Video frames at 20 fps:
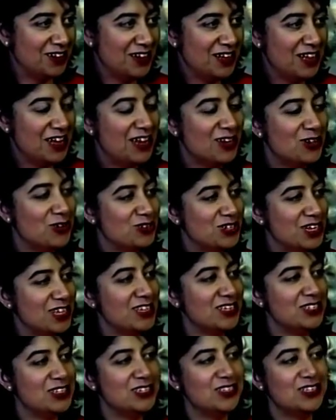Yes. You see,
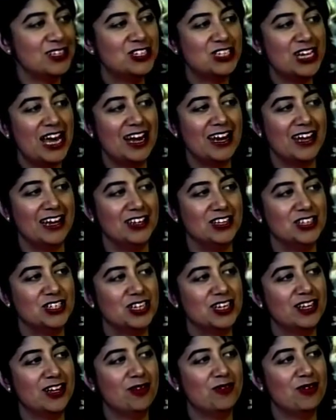this is the challenge.
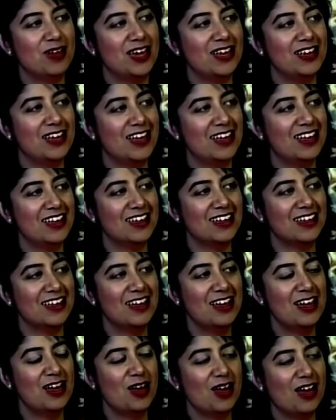You mm. know. It, eh, it,
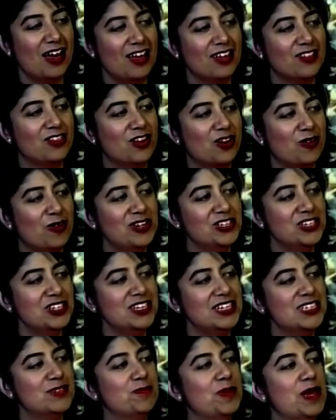eh, the
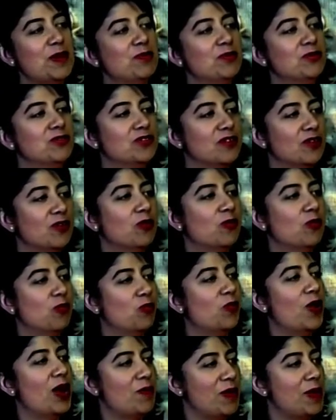question is people's
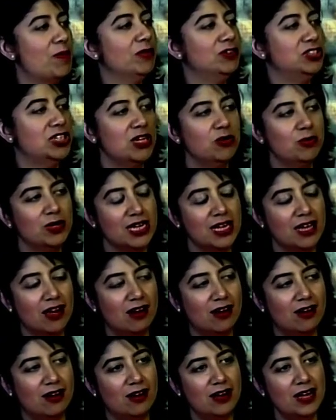where people genuinely
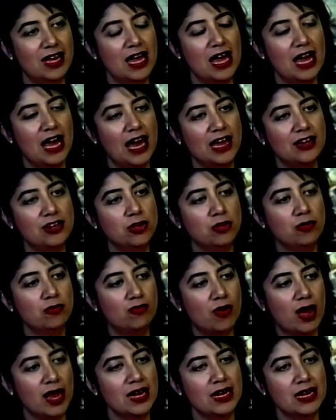are. Mm. And you
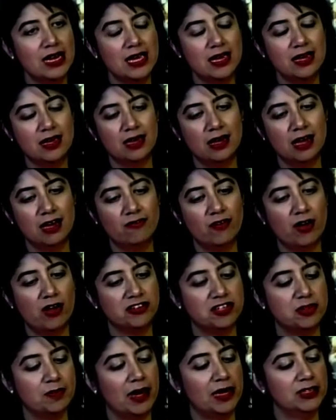rightly have
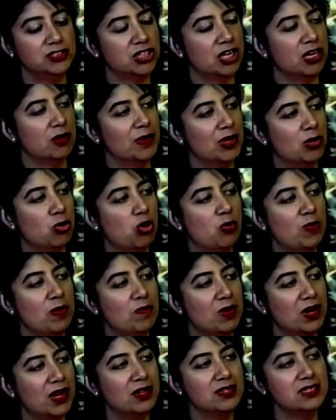asked about Jeremy Corbyn,
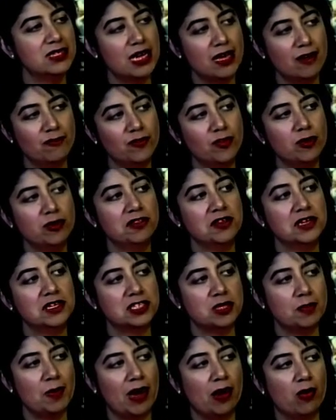but I'll say a few
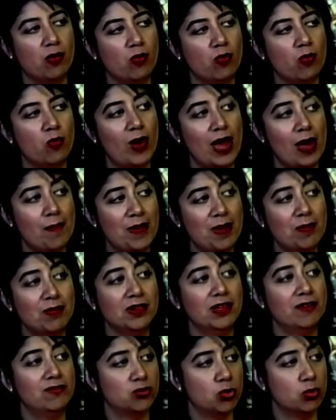things about where
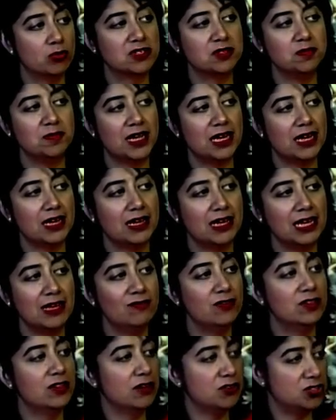people have talked to me,
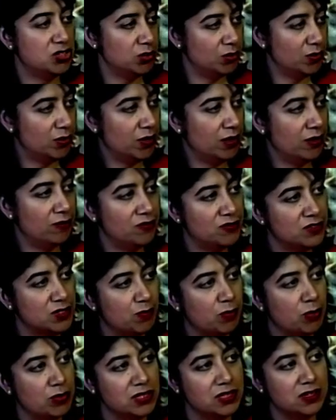even those who have
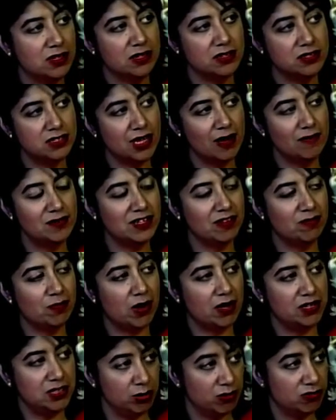supported the Conservative
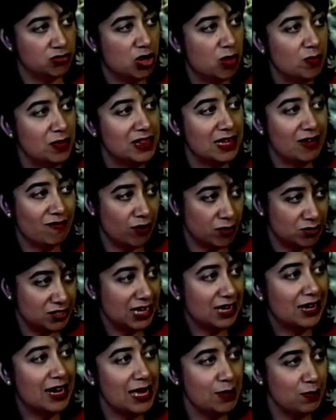Party, who have told me they're
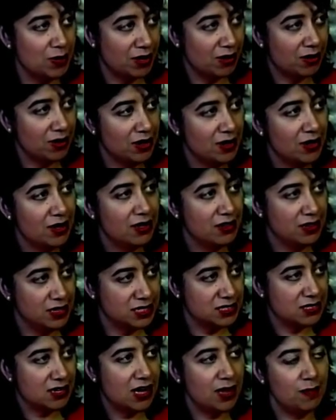voting Labour mm.
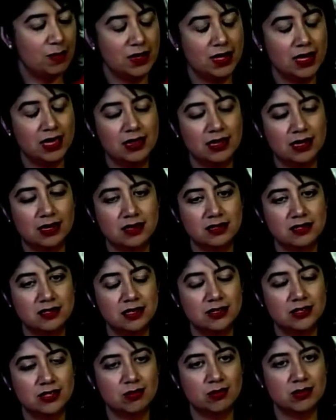this time in the
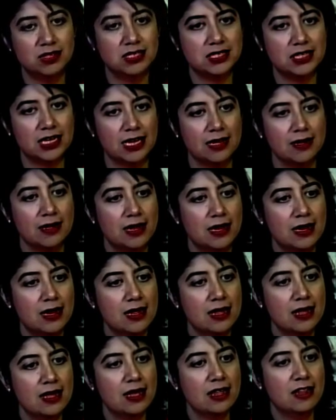constituency.
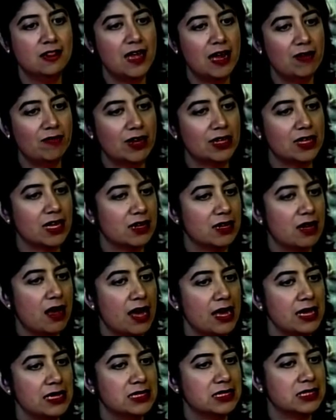They
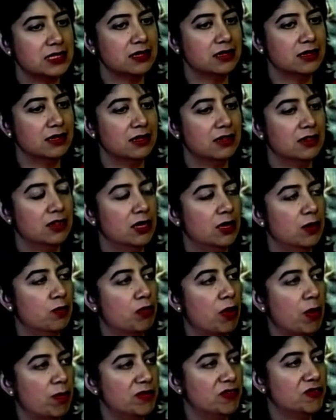recognise the
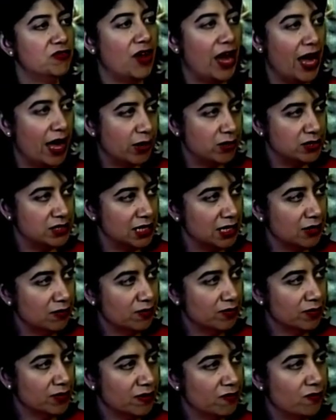problems for housing
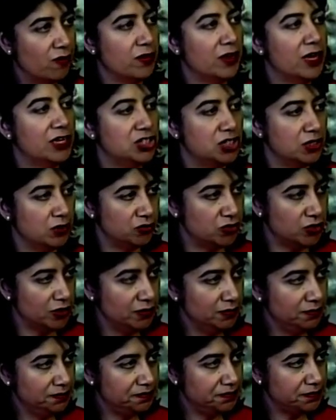for their
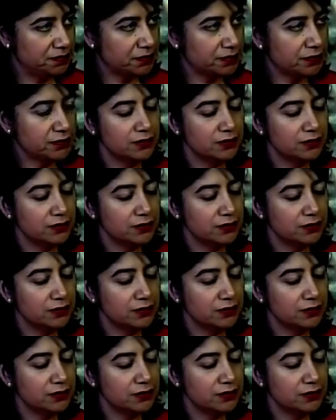children. Mm.